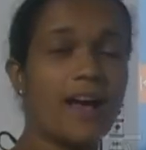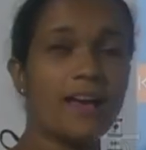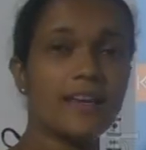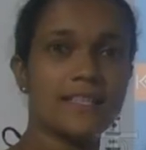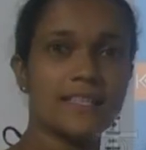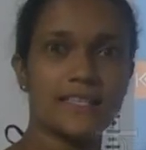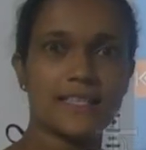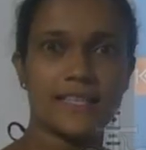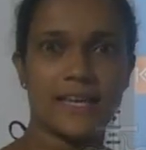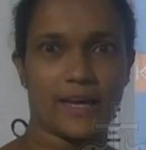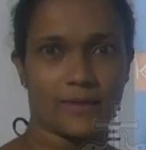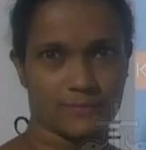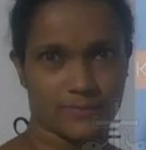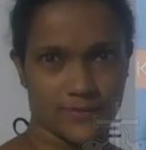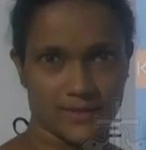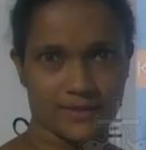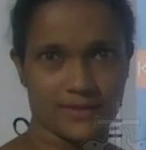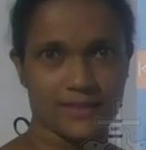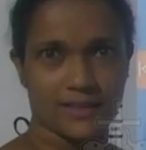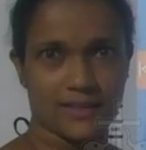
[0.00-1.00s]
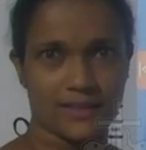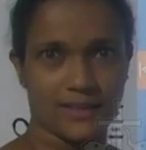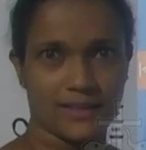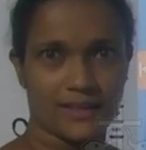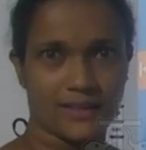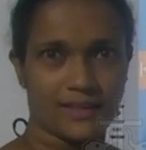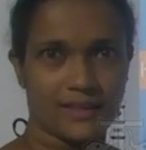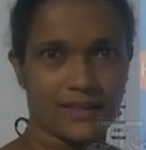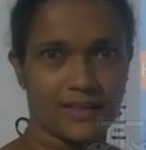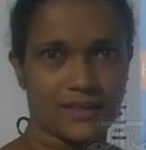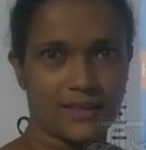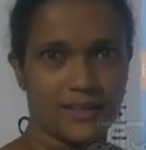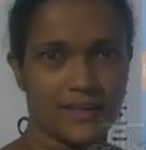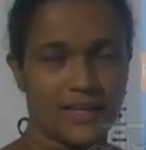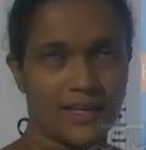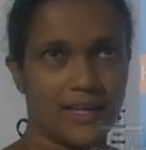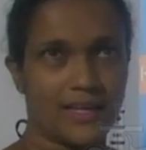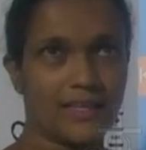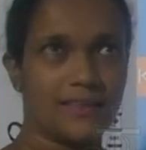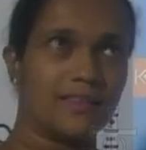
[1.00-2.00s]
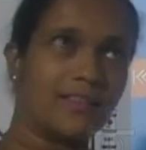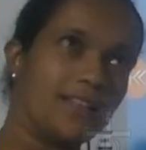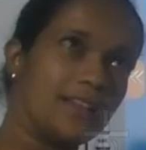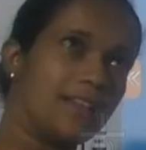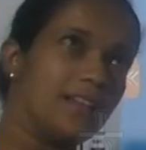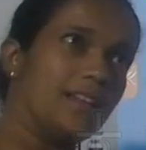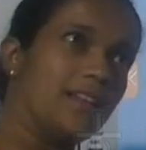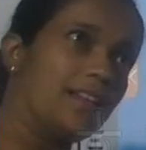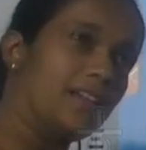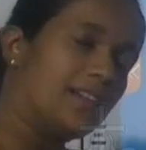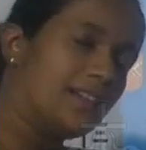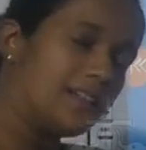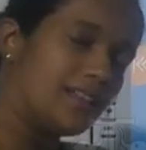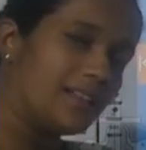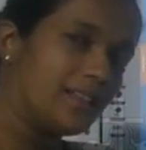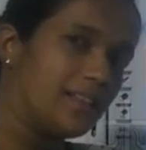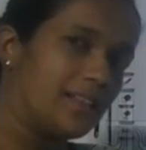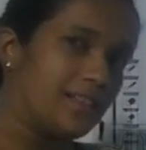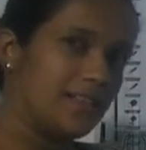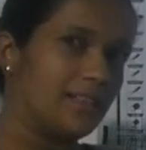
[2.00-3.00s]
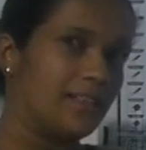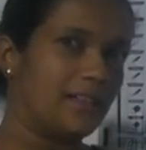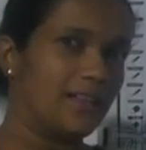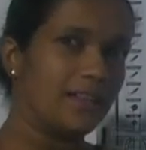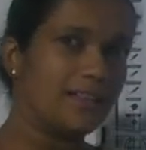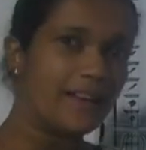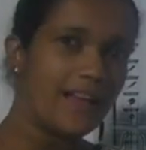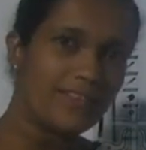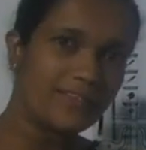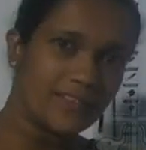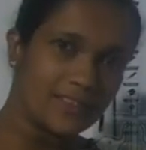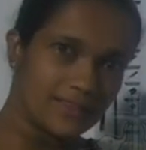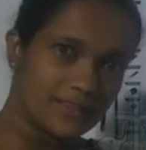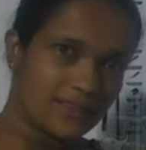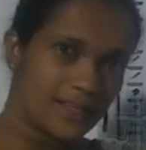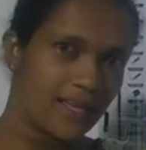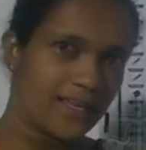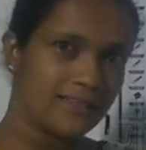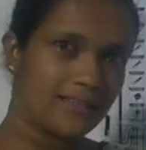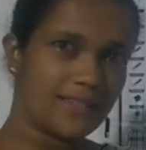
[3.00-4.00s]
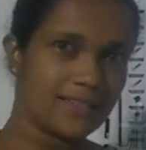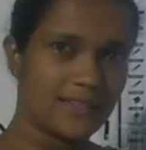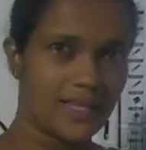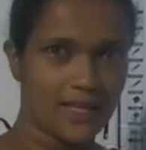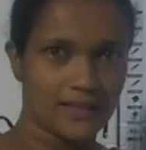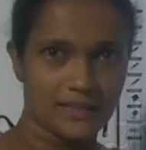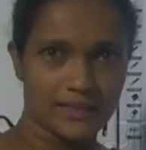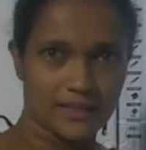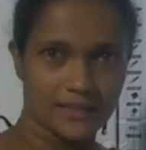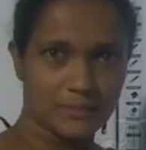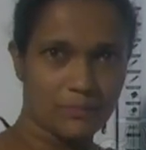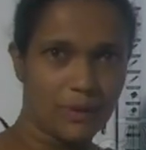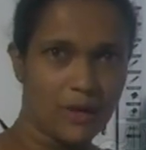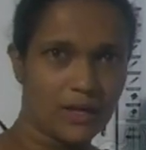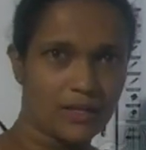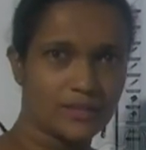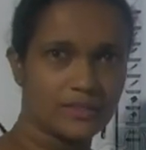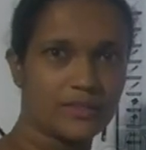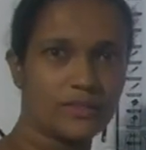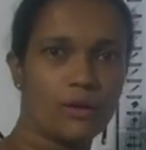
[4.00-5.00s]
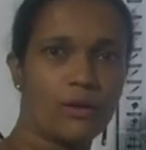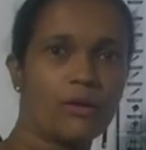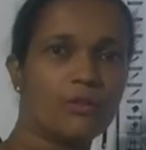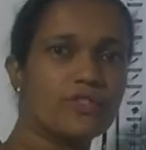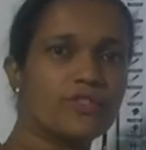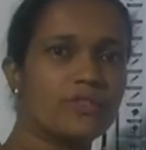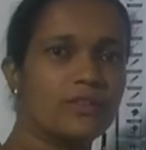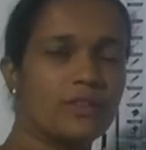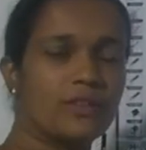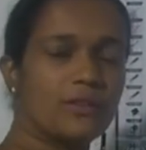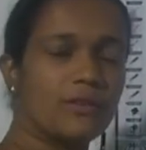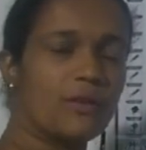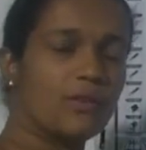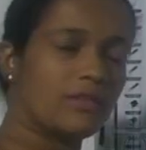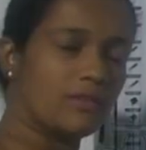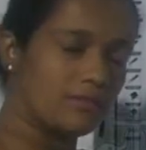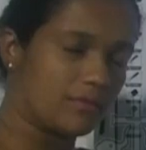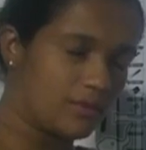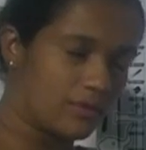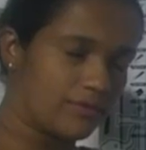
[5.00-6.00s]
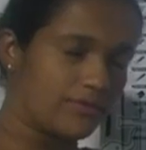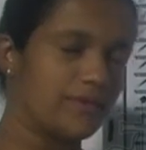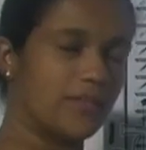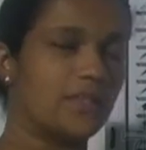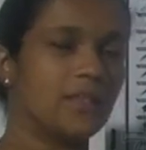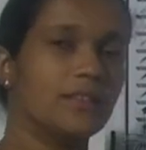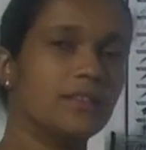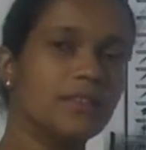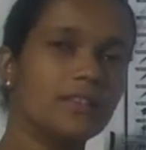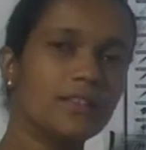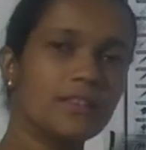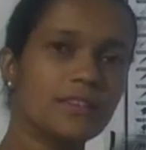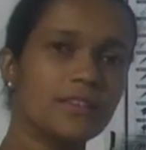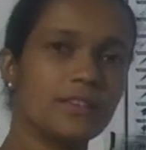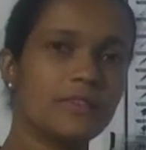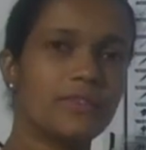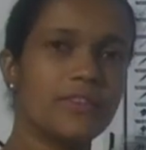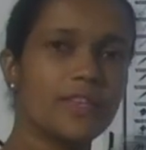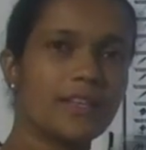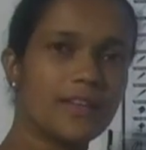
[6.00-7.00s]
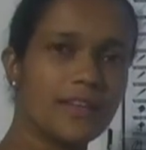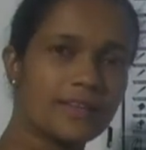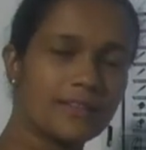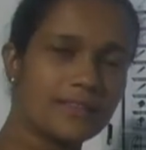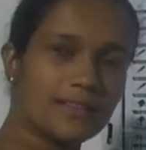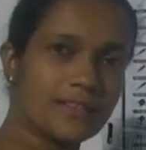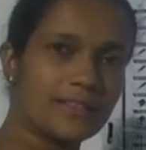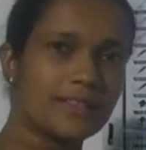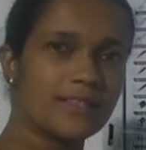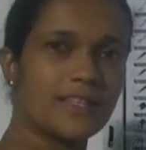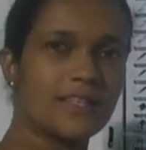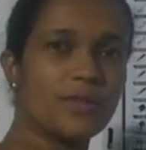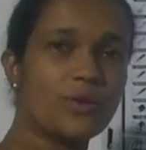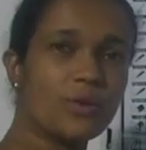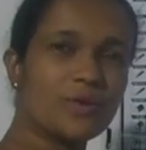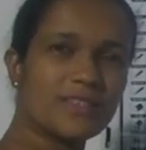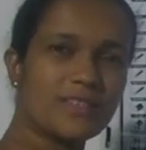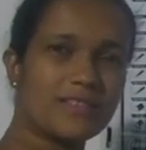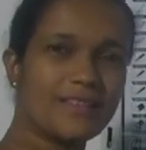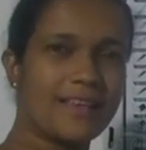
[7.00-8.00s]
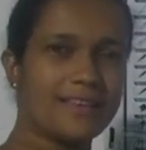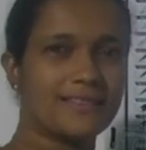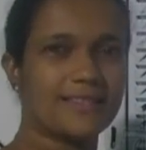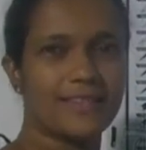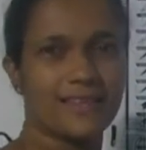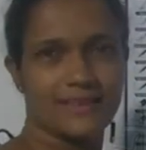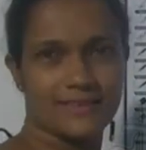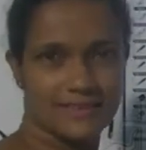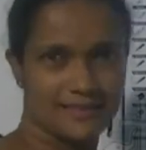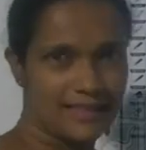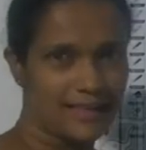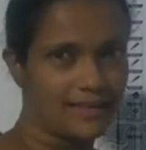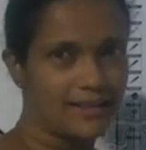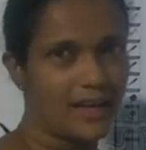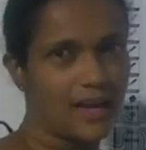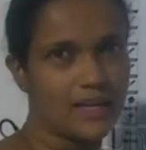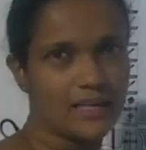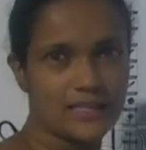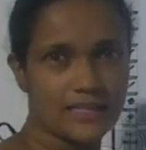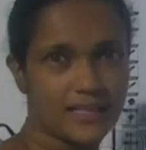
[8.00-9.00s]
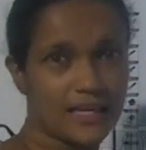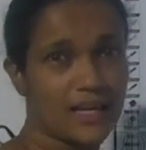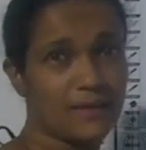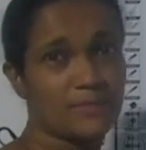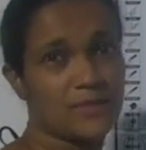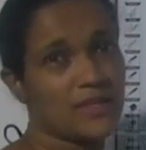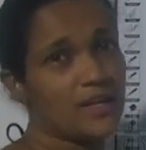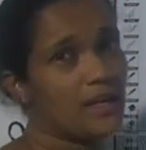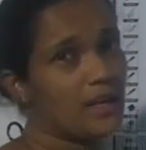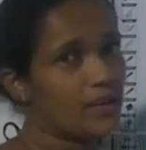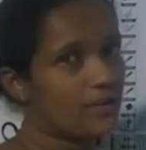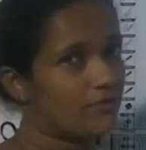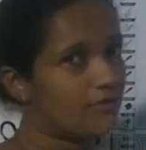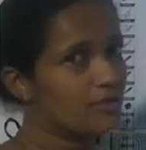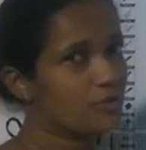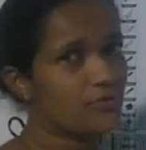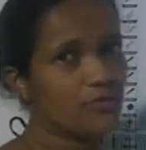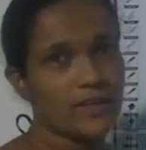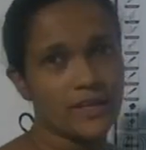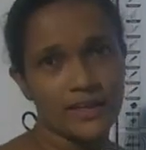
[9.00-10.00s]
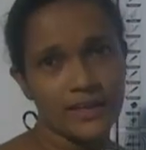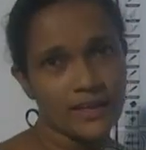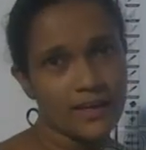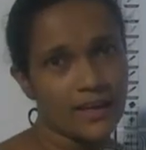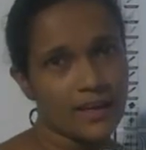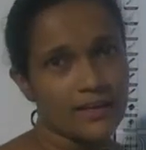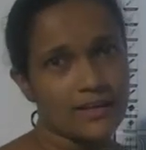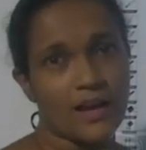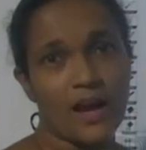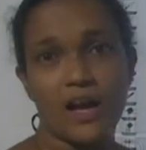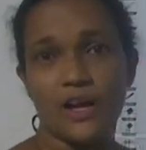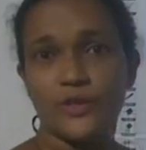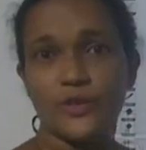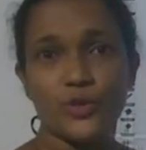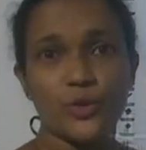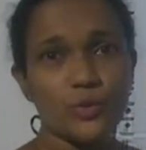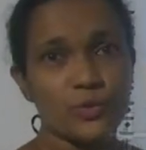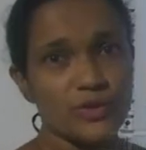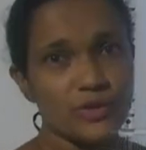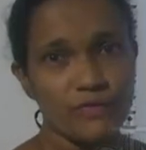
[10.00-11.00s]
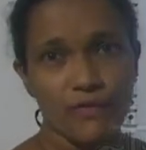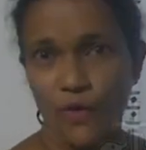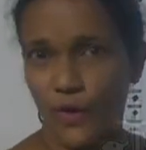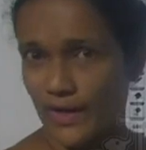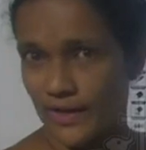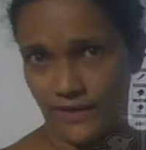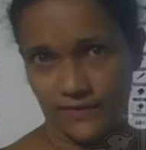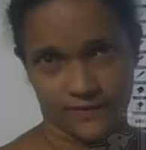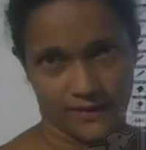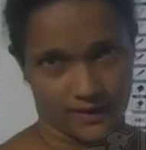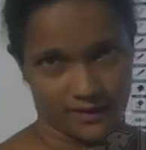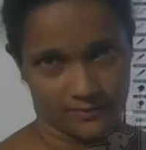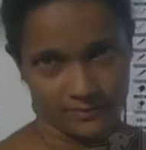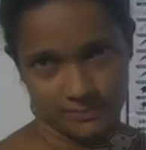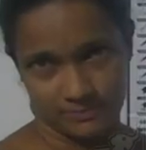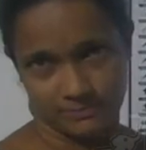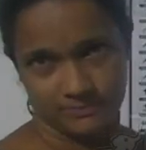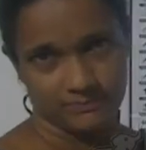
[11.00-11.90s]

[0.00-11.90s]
ice caps. In the northern and the southern part of the earth, we can see those glaciers and ice caps which we can't use for anything.